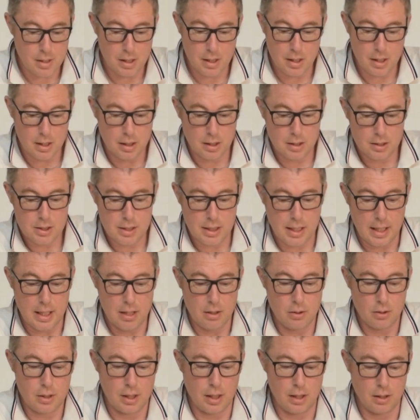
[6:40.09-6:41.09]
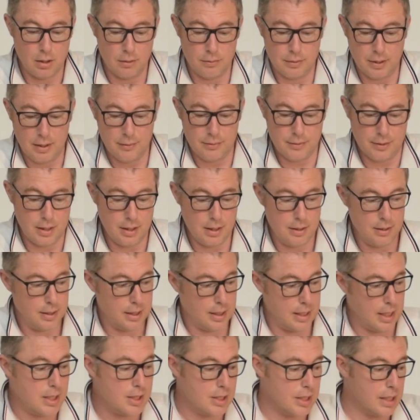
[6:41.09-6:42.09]
and it'll stay looking lovely for
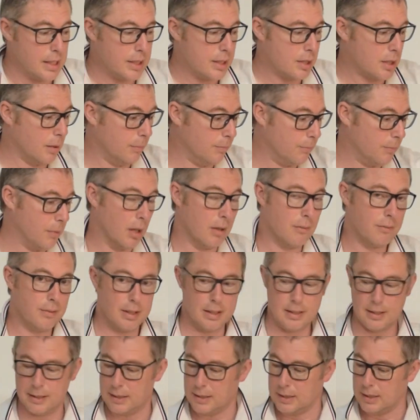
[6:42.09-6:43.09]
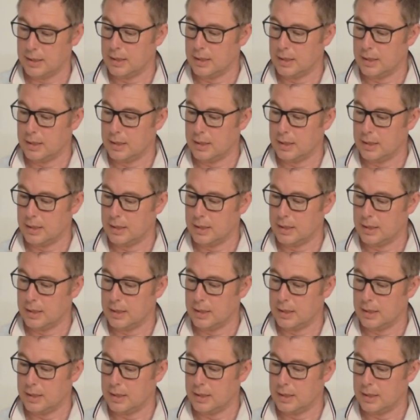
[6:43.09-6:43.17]
years and years to come, hopefully.